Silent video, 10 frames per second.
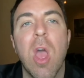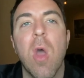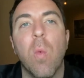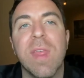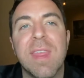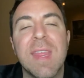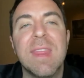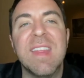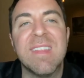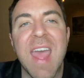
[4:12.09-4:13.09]
Within
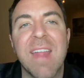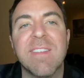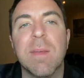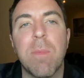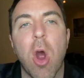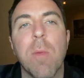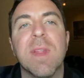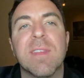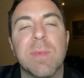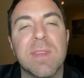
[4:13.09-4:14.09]
the dance
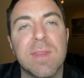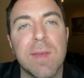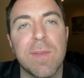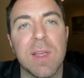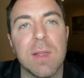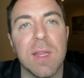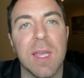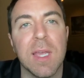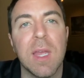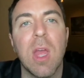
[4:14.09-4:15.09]
department
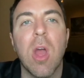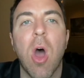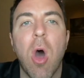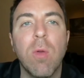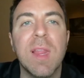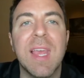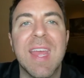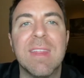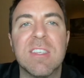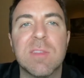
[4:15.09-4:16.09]
specifically, only
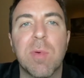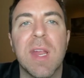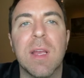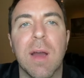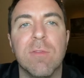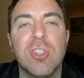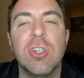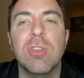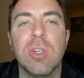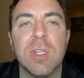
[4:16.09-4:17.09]
in the spring of
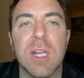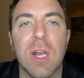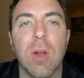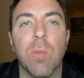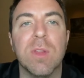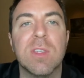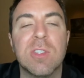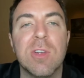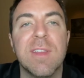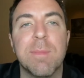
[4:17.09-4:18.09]
junior year will the
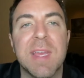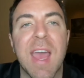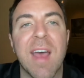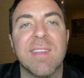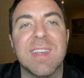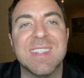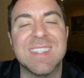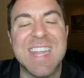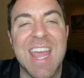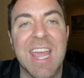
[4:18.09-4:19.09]
students be asked to
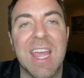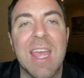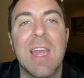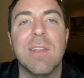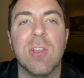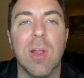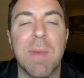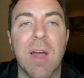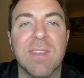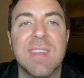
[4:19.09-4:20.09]
stay till
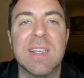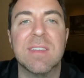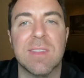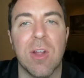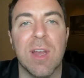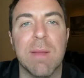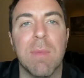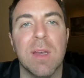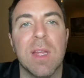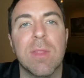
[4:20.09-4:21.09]
about 6.30
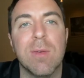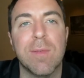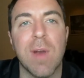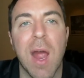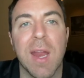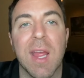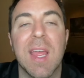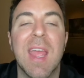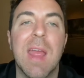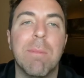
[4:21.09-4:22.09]
Monday through Friday
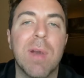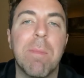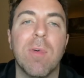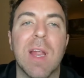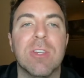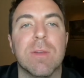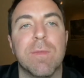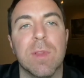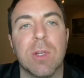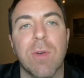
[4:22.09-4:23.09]
in preparation
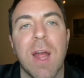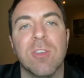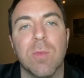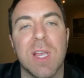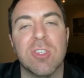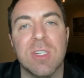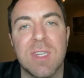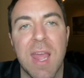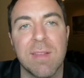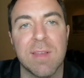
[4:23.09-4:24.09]
for the graduation
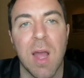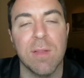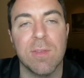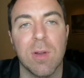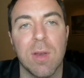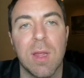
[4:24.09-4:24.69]
dance concert.